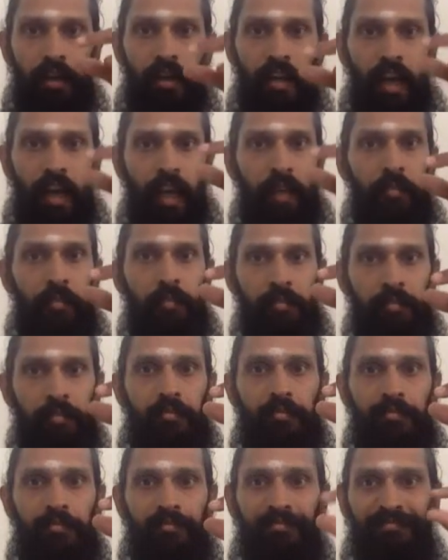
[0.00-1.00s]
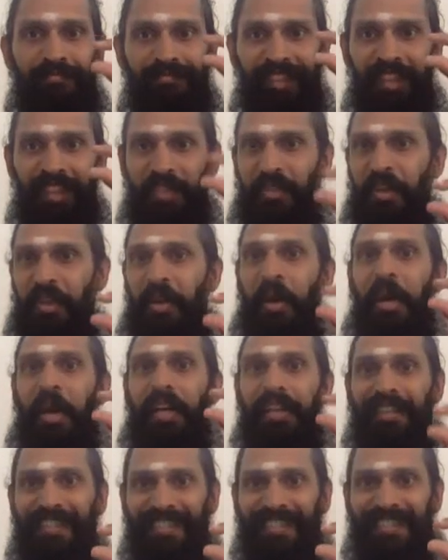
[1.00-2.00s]
time that is
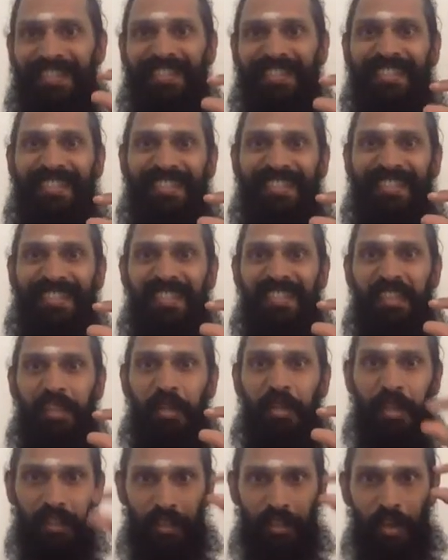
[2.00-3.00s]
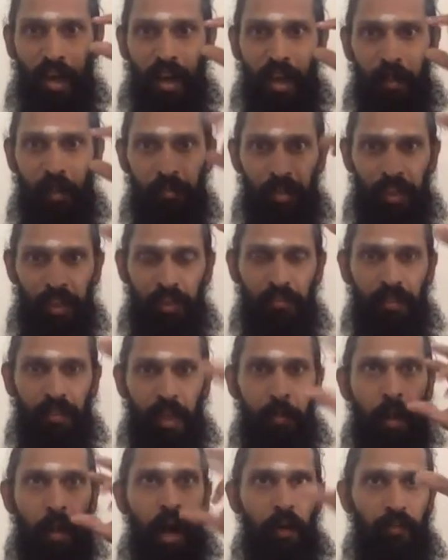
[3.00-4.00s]
recorded. So it's not objective
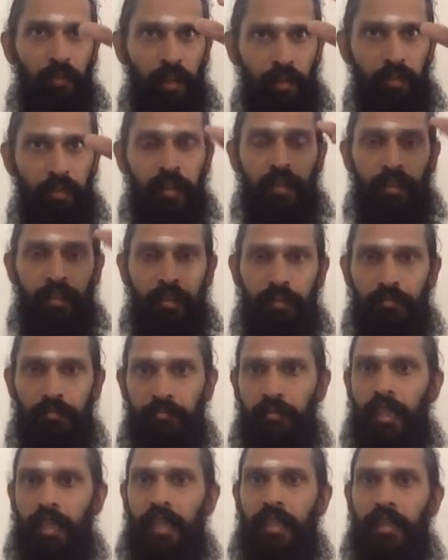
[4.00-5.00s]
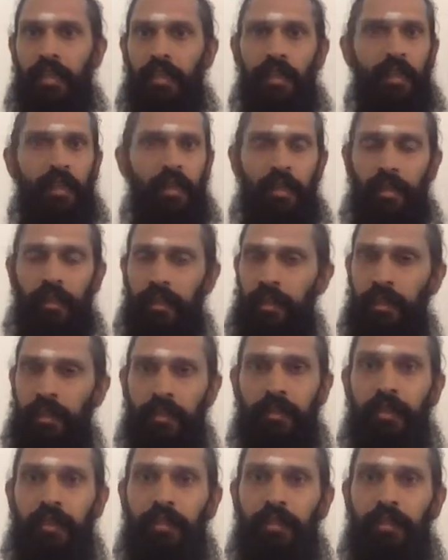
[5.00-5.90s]
time, half an hour. This